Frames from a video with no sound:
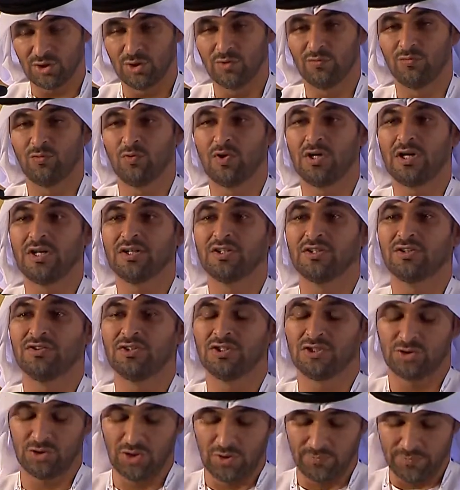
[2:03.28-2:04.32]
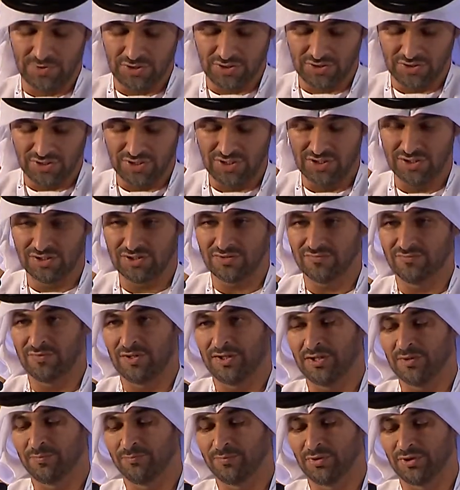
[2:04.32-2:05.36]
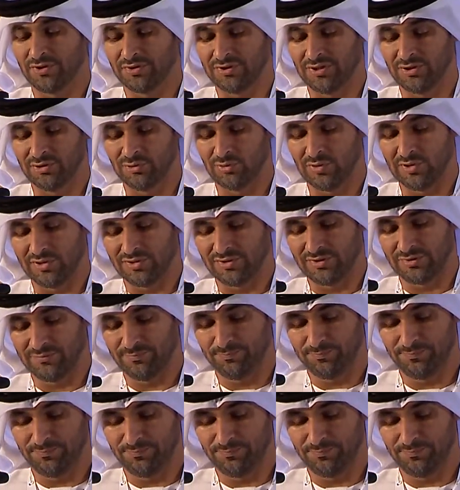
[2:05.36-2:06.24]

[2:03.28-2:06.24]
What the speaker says: of why this topic is very important to us.